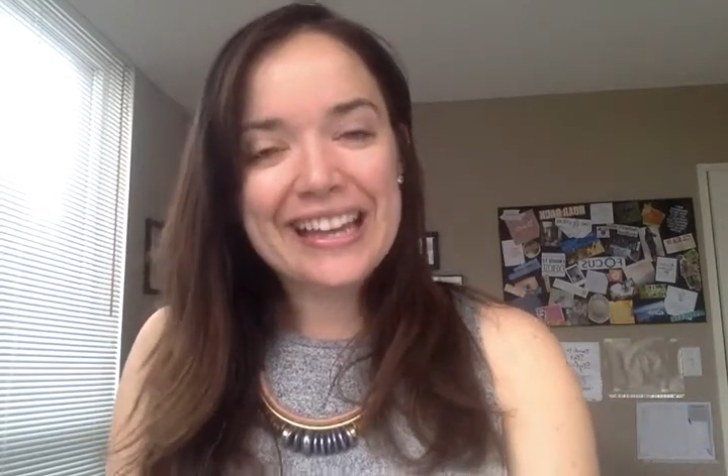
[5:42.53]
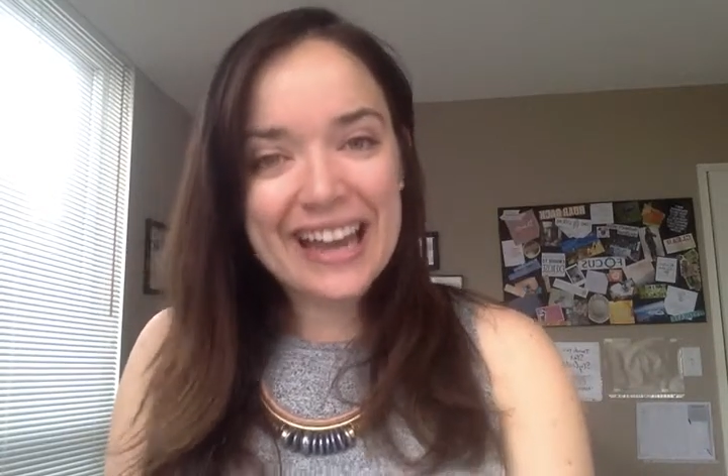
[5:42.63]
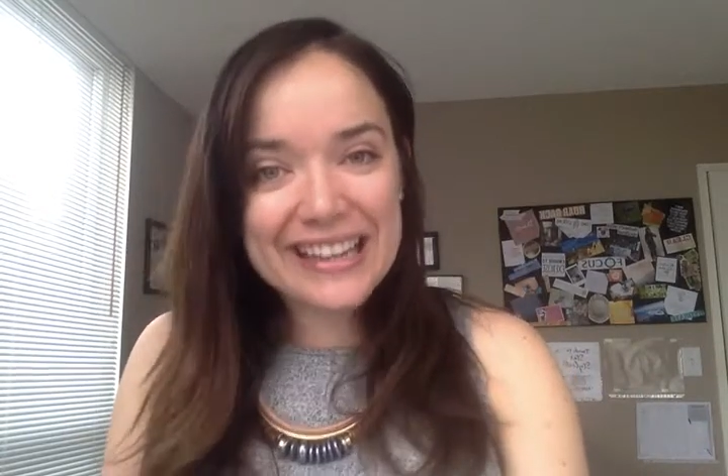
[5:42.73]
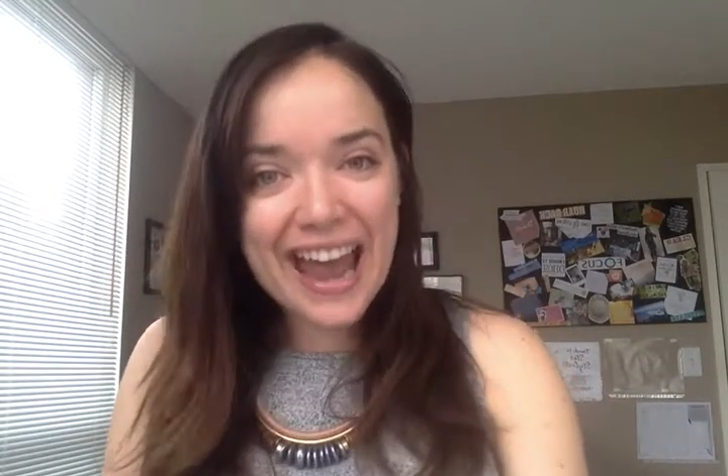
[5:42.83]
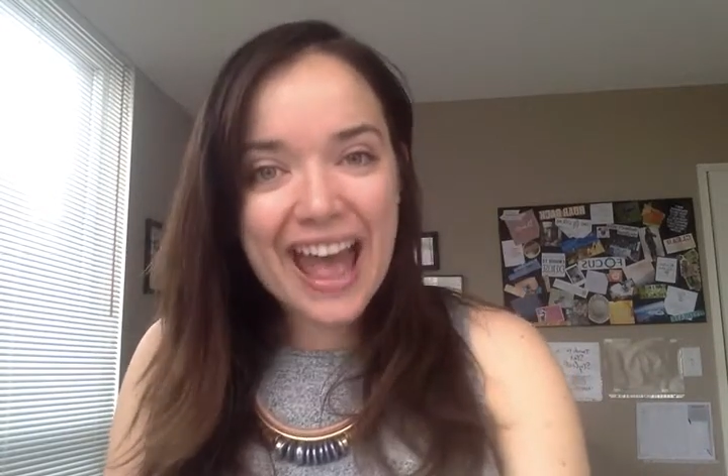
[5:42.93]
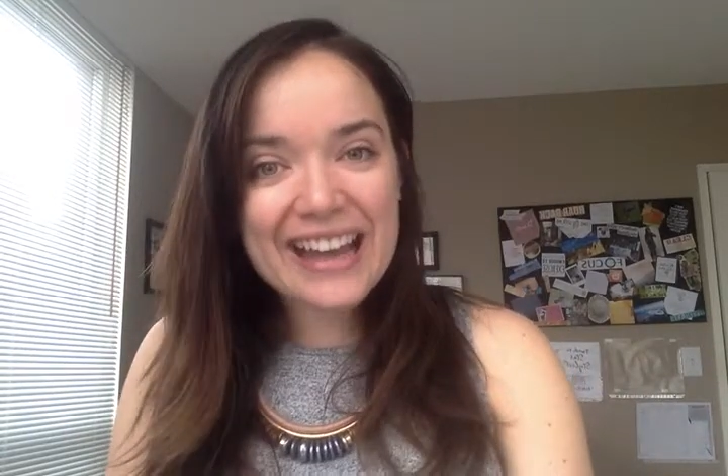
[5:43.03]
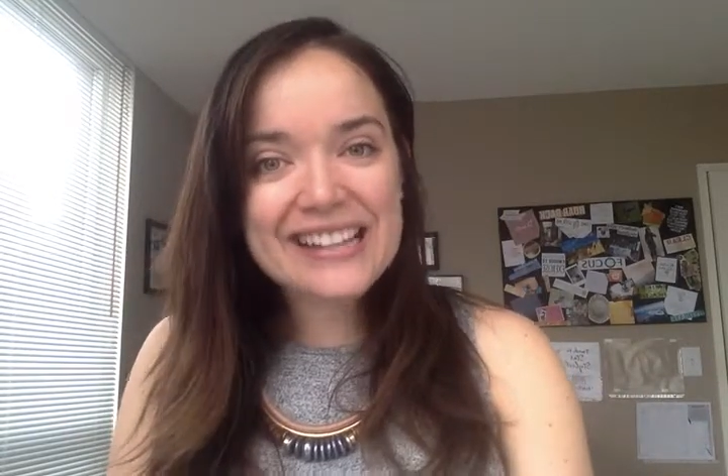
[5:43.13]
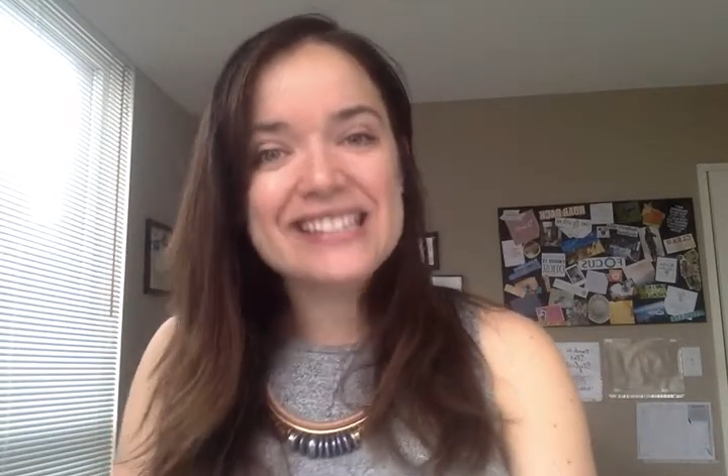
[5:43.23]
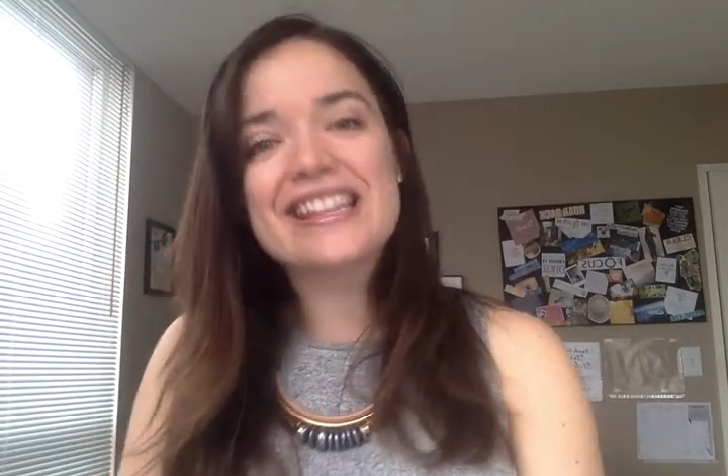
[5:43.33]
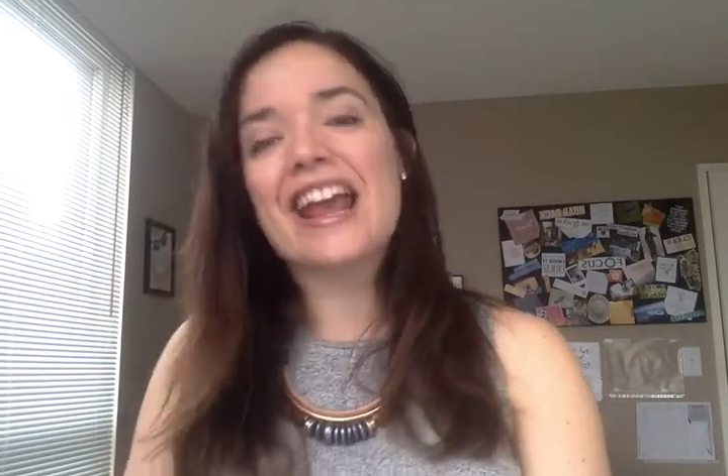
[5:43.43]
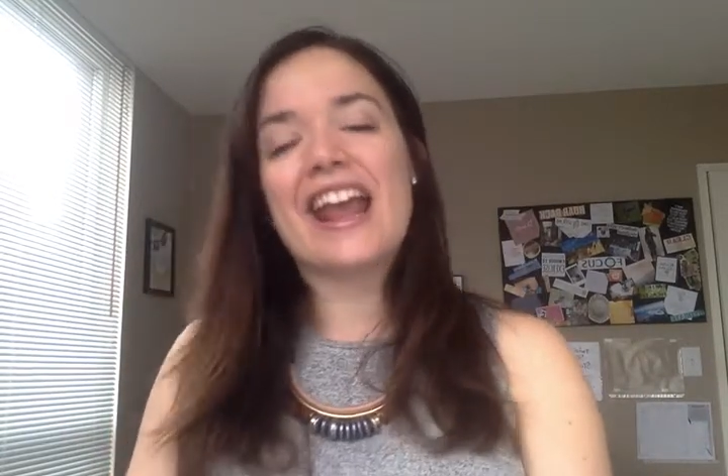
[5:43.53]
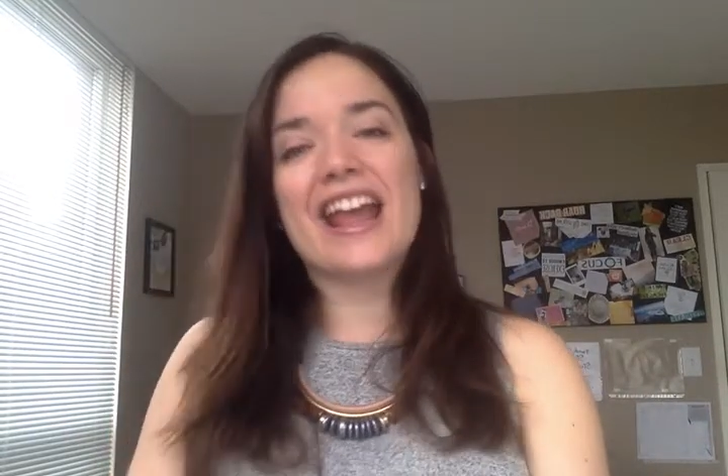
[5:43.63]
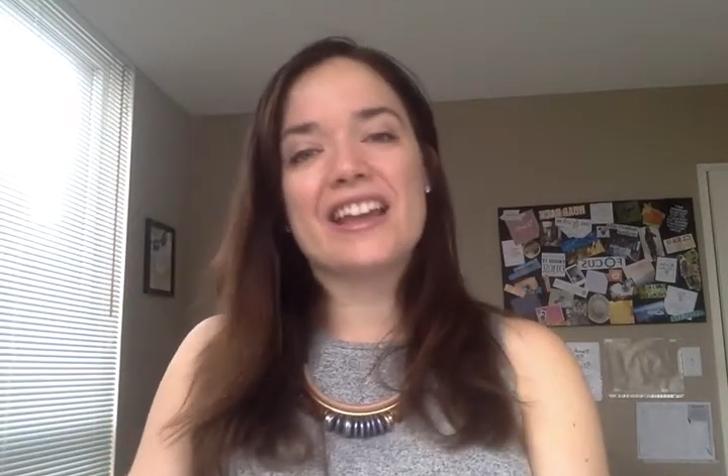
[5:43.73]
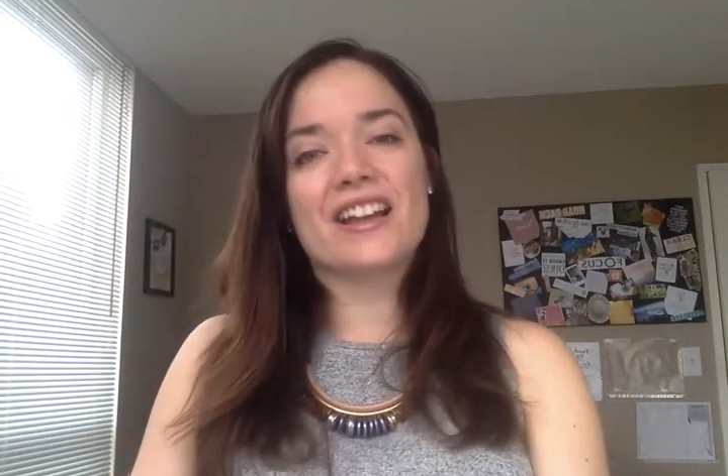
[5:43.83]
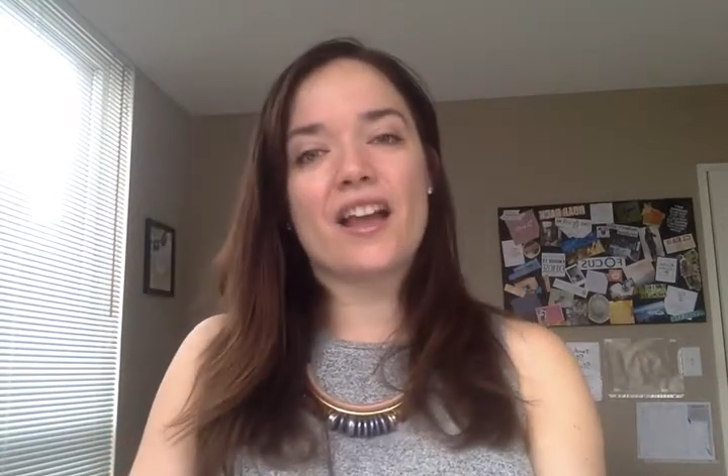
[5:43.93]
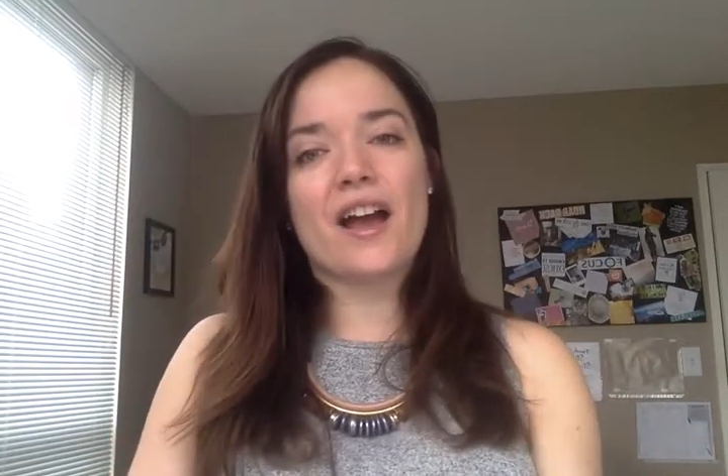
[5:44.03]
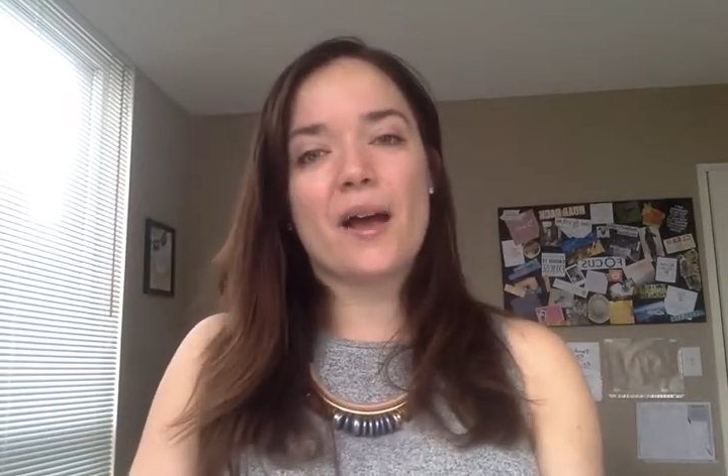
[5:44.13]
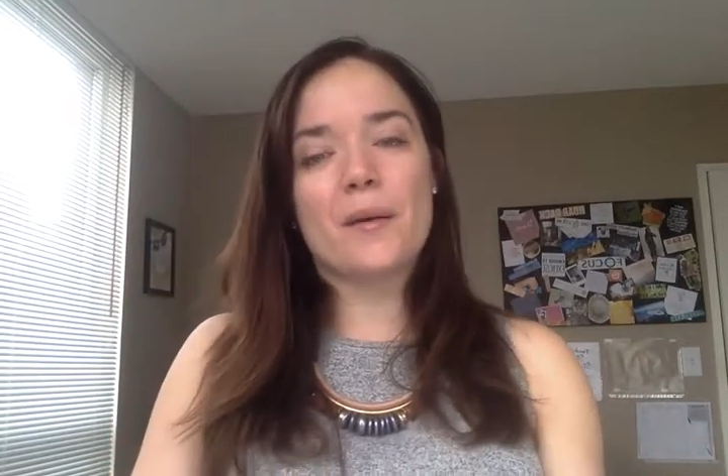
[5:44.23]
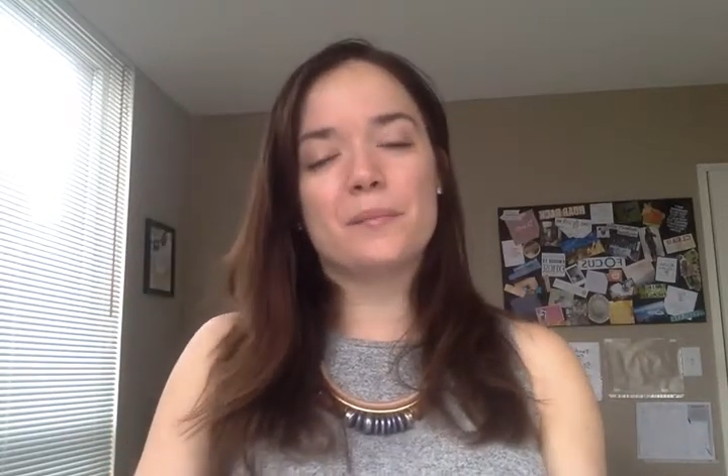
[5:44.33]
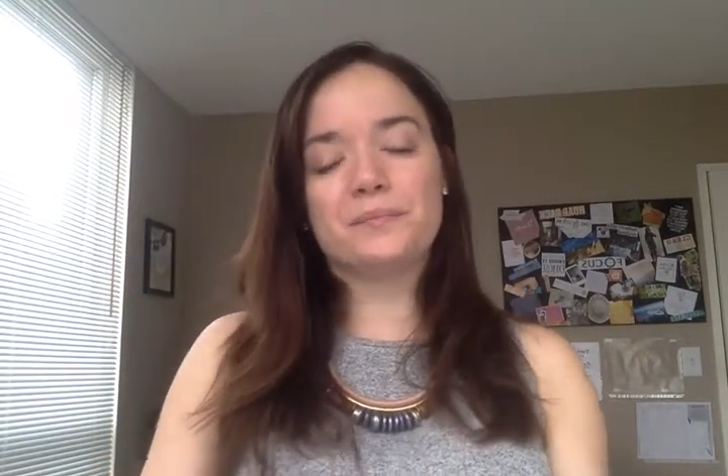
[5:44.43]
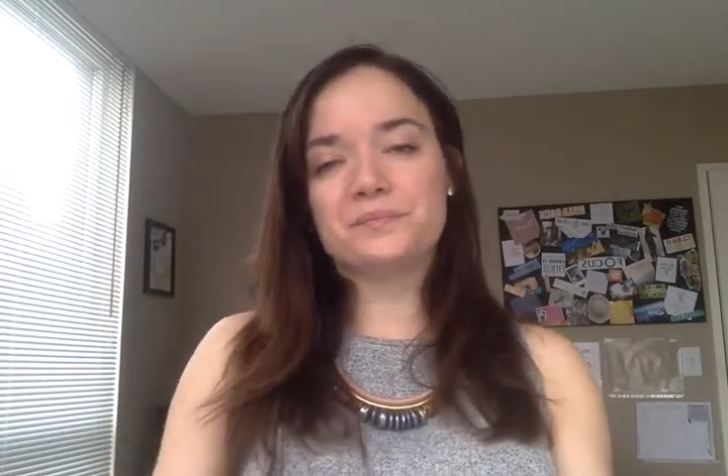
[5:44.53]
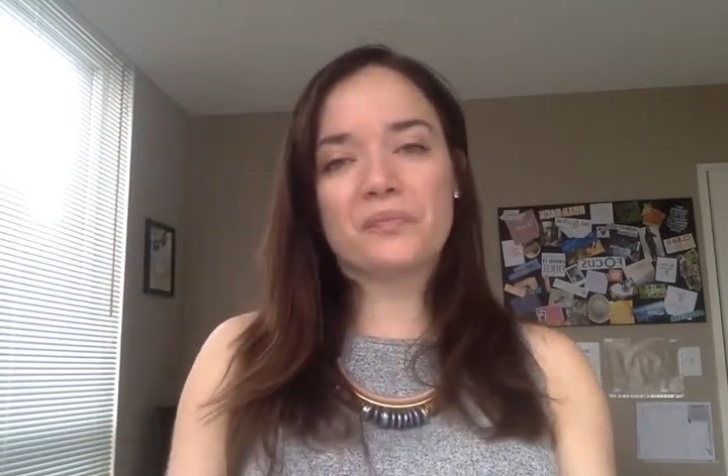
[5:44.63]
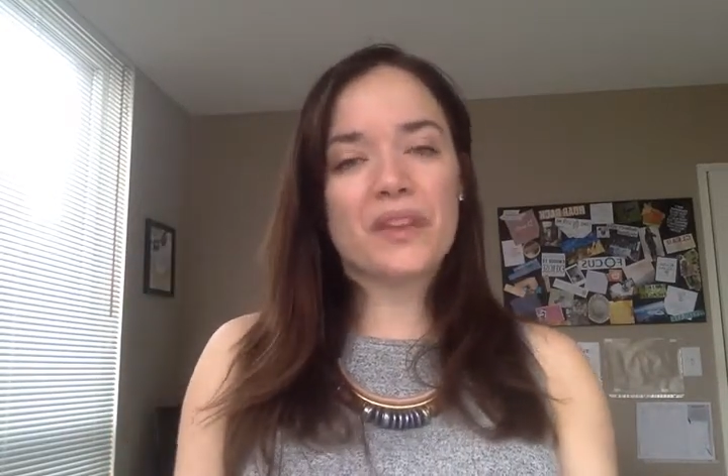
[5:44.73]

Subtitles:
connect and